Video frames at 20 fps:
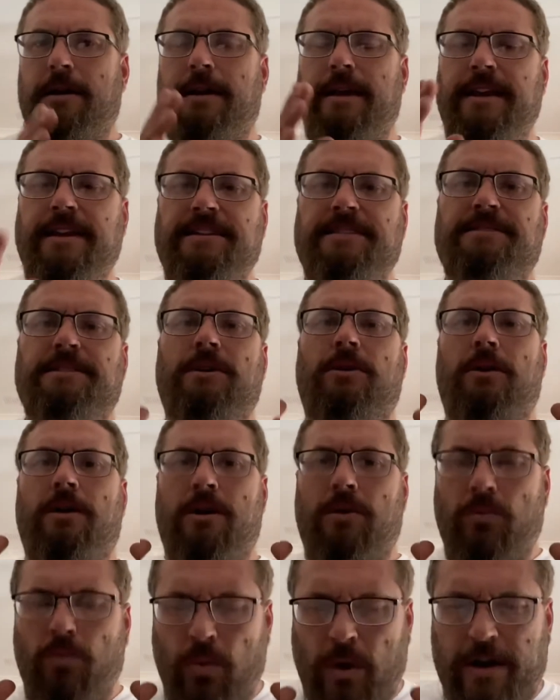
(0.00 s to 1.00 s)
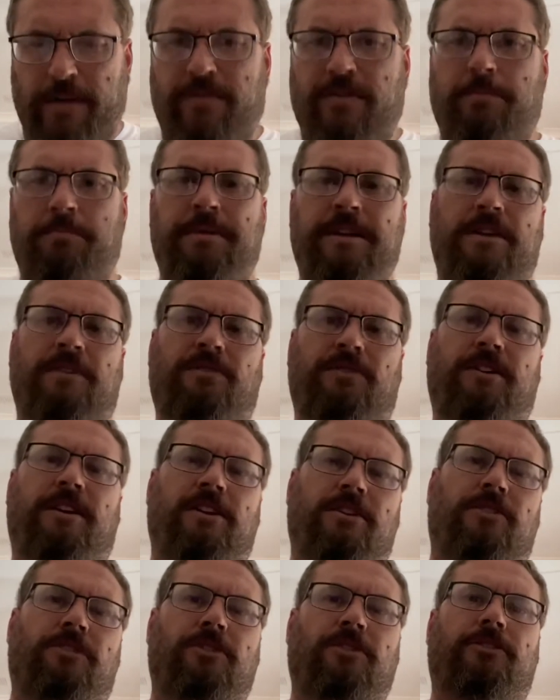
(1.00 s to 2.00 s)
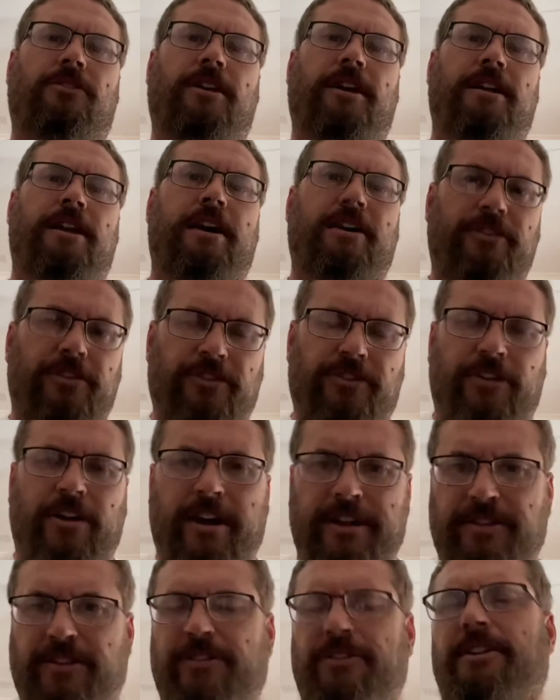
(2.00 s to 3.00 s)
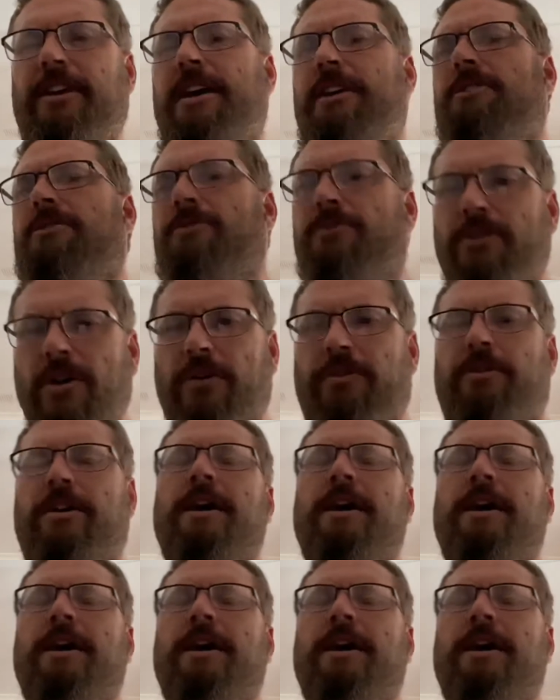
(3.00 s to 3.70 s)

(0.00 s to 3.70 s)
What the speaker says: is one of the biggest issues in our society today. You don't.